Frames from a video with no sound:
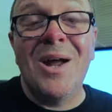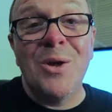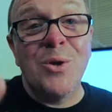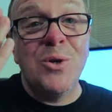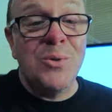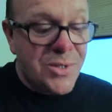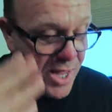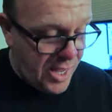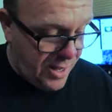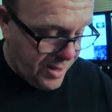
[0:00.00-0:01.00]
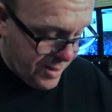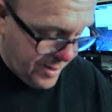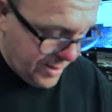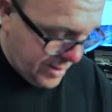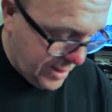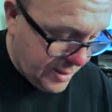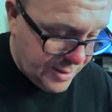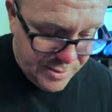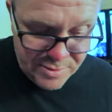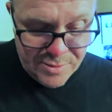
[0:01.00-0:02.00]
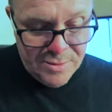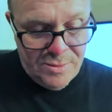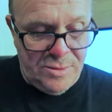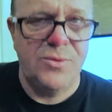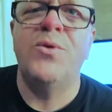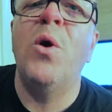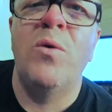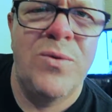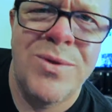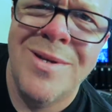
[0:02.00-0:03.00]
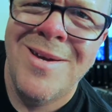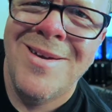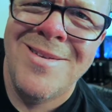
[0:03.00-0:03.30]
I hear you say in the droves